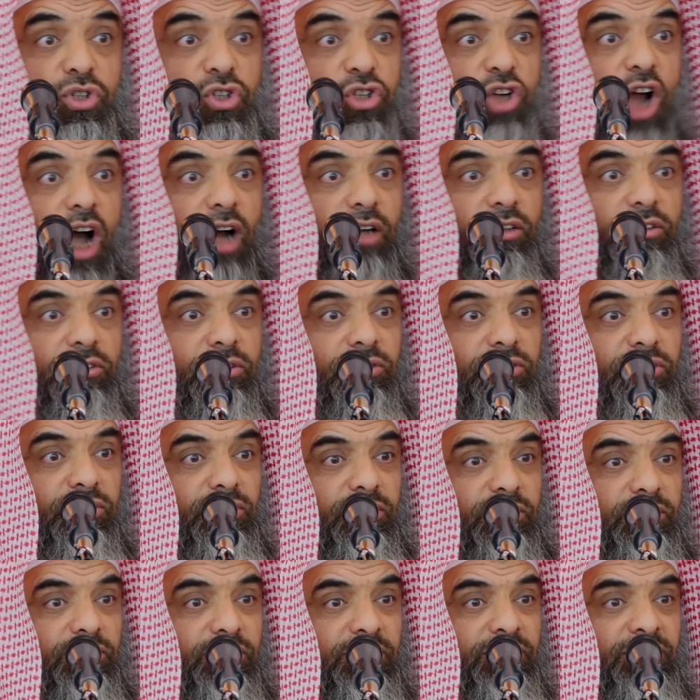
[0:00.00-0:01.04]
shocked.
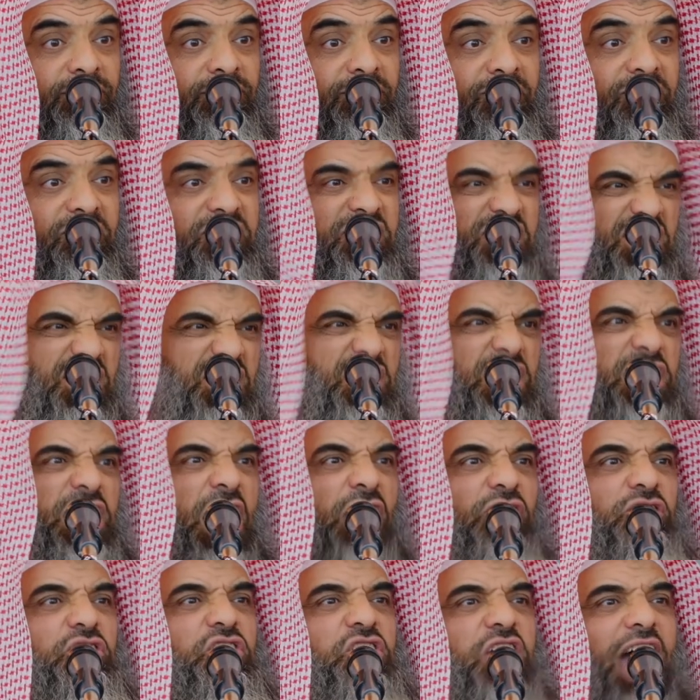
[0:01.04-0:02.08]
This is a
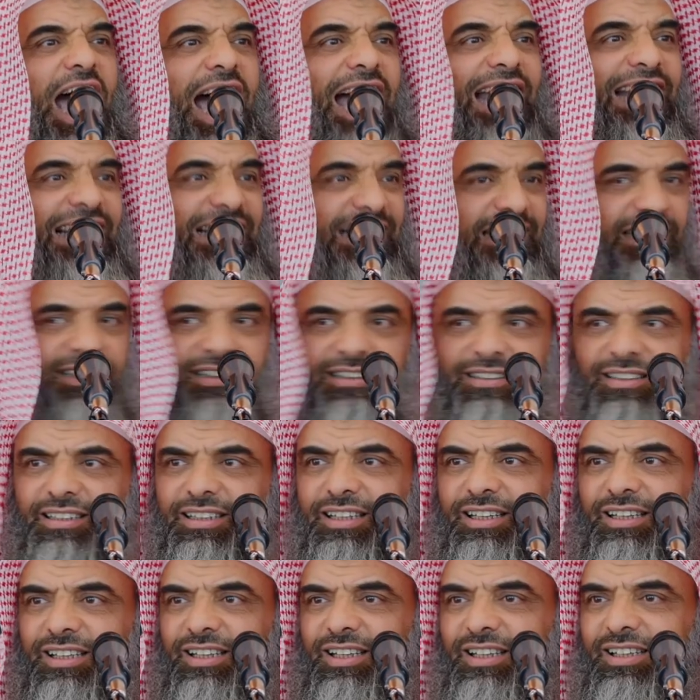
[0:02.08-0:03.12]
young child.
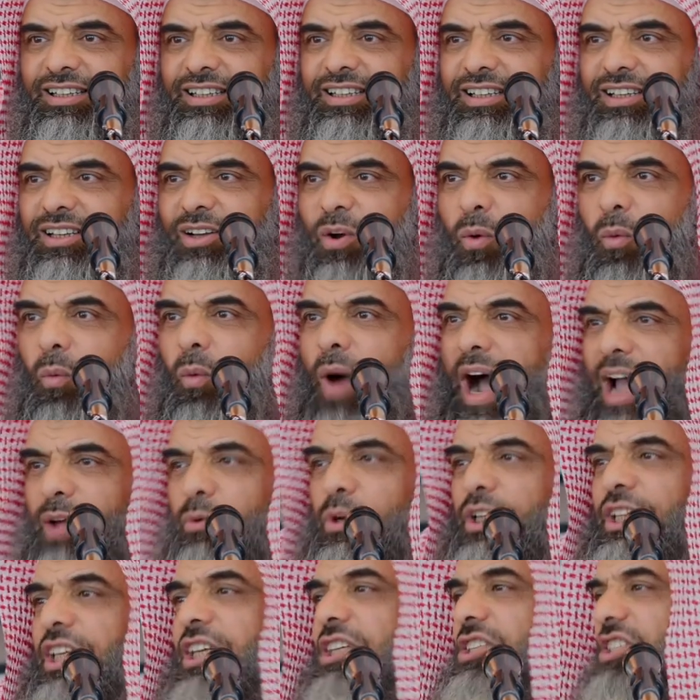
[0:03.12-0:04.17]
Why
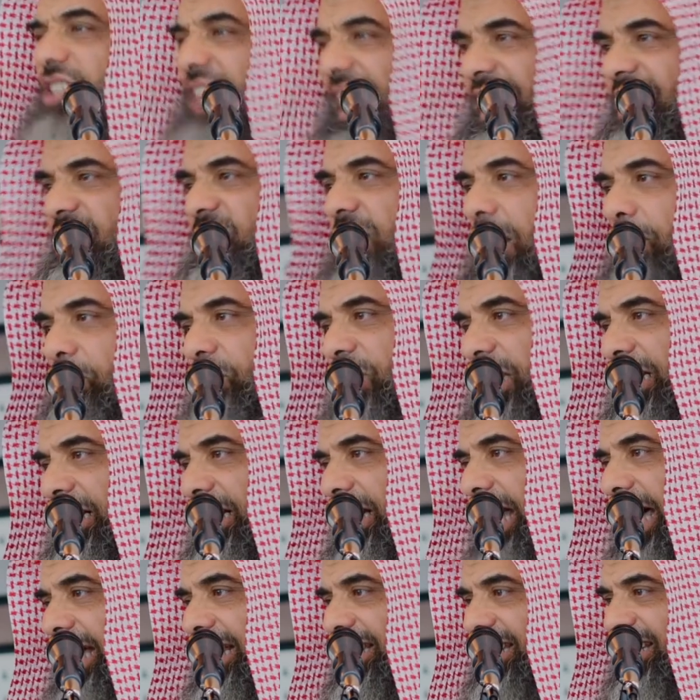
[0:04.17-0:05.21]
would he say something
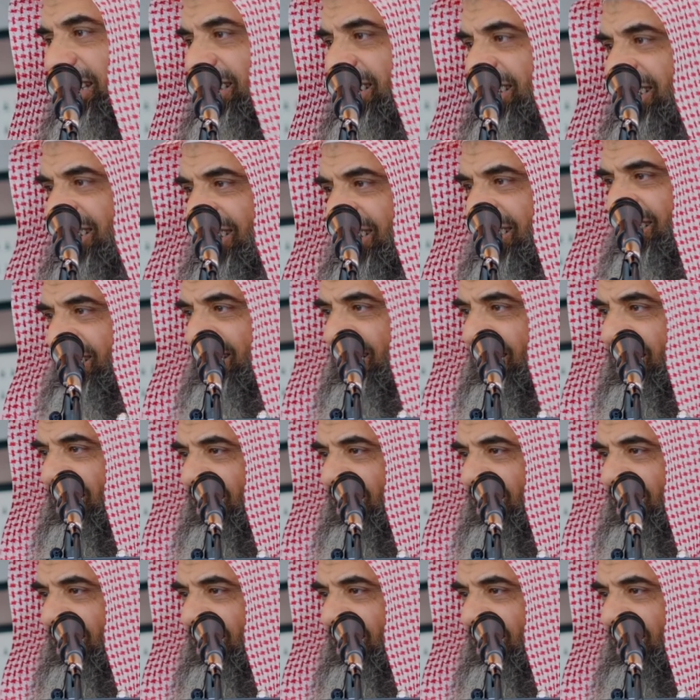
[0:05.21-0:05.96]
like this?